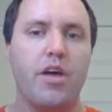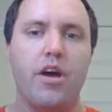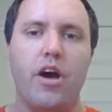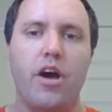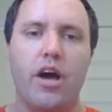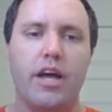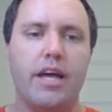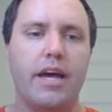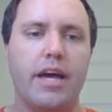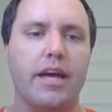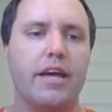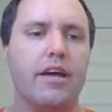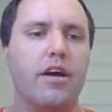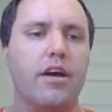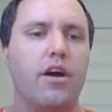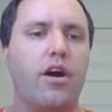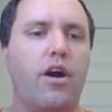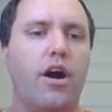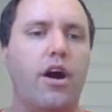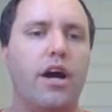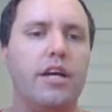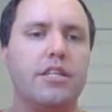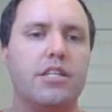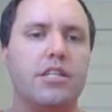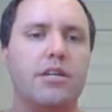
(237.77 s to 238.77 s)
Okay,
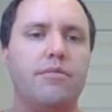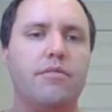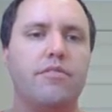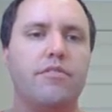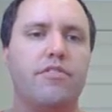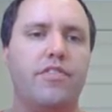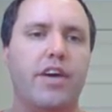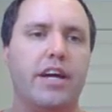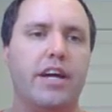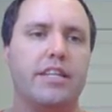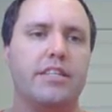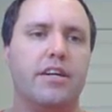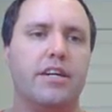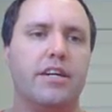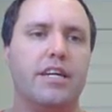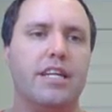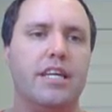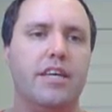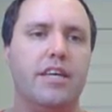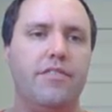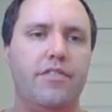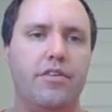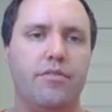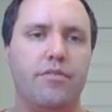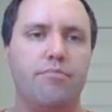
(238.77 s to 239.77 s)
highest common factor. I'm going to
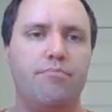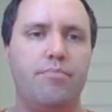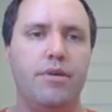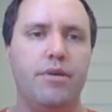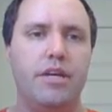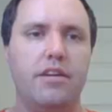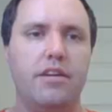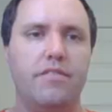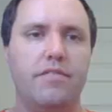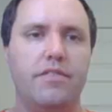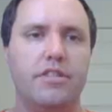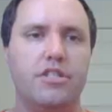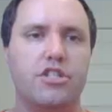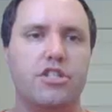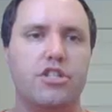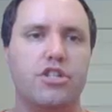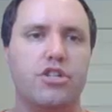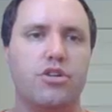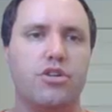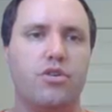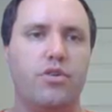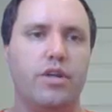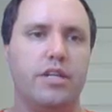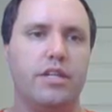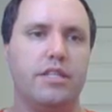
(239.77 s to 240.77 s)
give you a bit
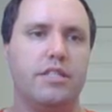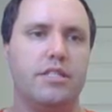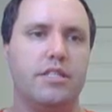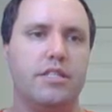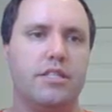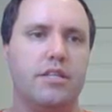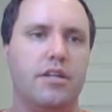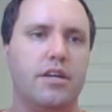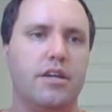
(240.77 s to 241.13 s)
choice.